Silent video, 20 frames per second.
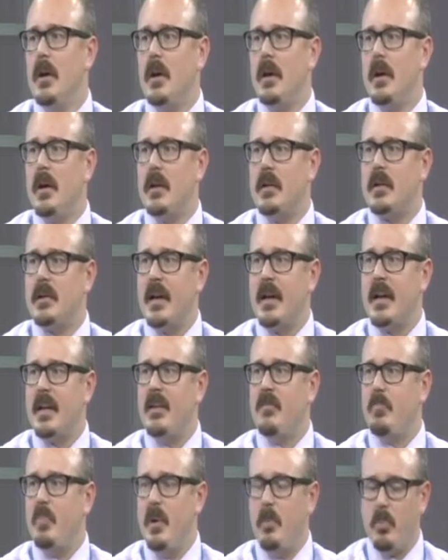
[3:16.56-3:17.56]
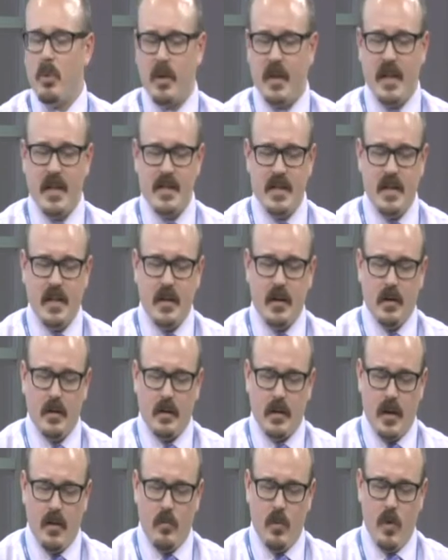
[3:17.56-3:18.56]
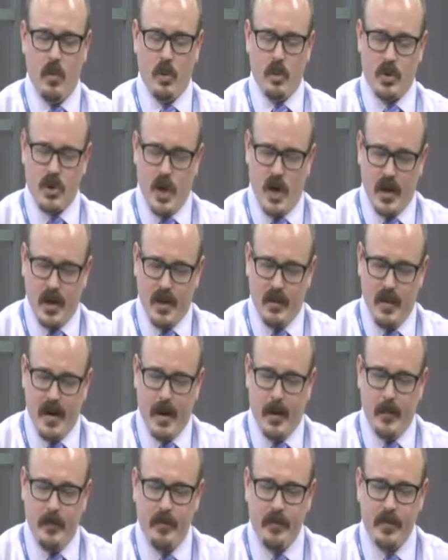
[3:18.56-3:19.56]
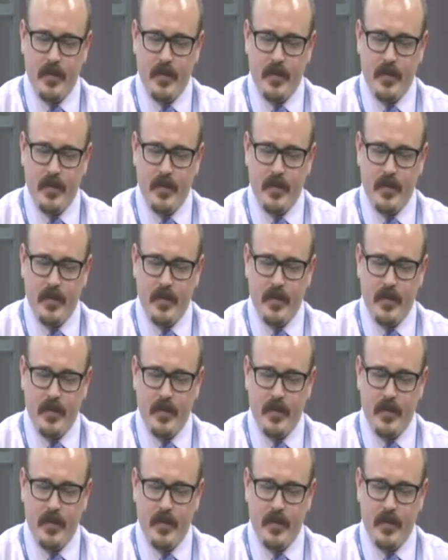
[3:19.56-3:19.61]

To kind of give people an idea of what we're talking about.